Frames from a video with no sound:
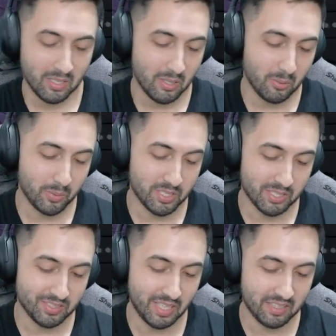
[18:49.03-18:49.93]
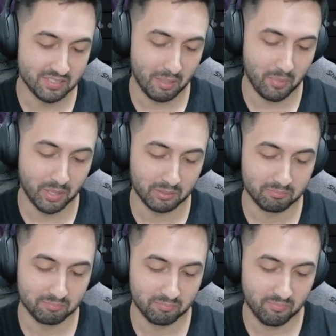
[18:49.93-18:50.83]
Which is saying something.
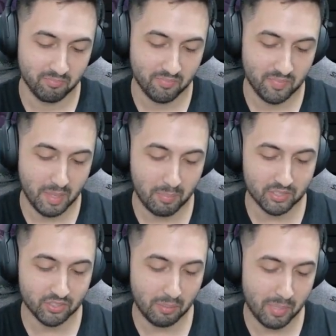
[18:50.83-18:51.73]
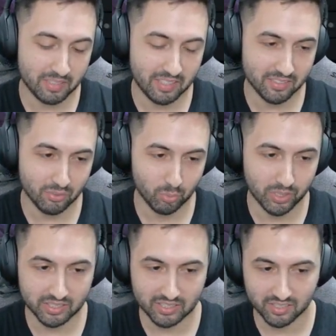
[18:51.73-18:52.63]
The person that made this
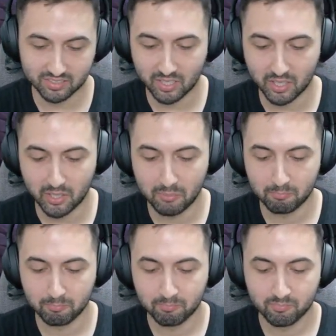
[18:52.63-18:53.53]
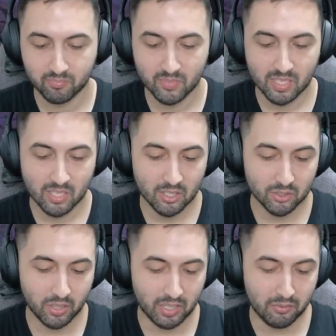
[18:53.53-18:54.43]
really does care. So
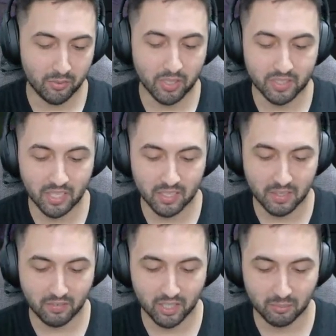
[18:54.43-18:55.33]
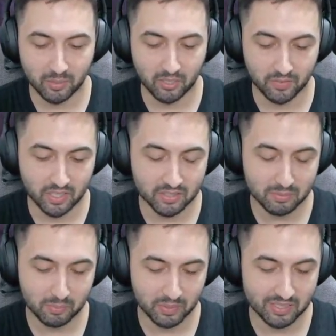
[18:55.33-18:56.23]
again, if you're the developer of this,
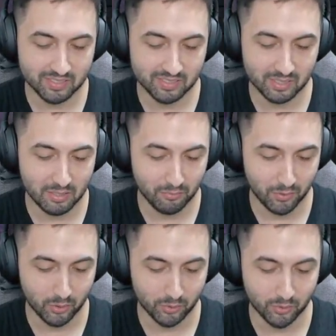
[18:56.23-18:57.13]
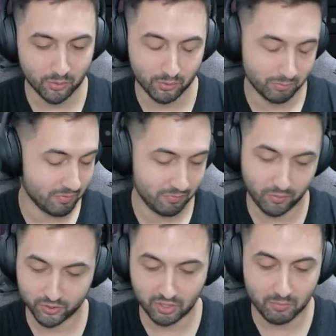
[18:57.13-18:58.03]
please, if you,
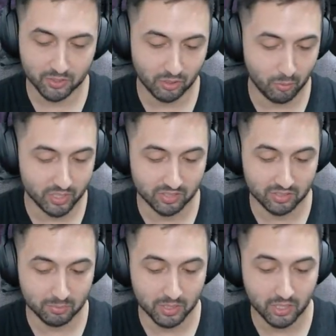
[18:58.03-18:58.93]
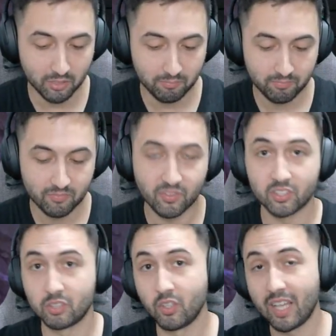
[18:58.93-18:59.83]
for some reason, are watching this video, first
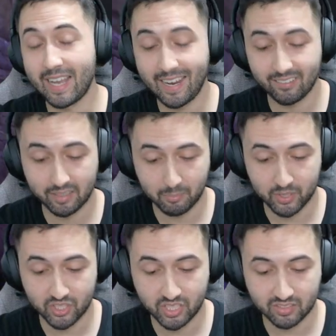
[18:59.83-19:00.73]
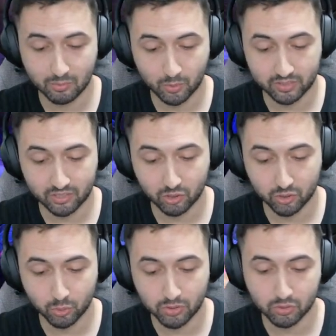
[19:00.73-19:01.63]
of all, I highly appreciate the work that you're
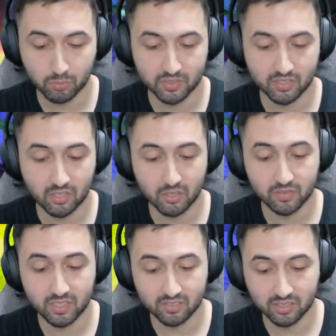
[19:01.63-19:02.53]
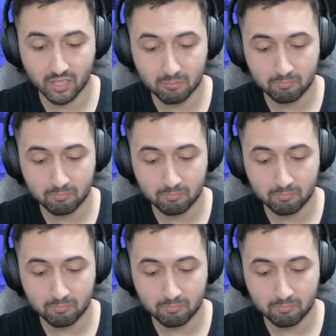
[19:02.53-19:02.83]
doing to preserve this game.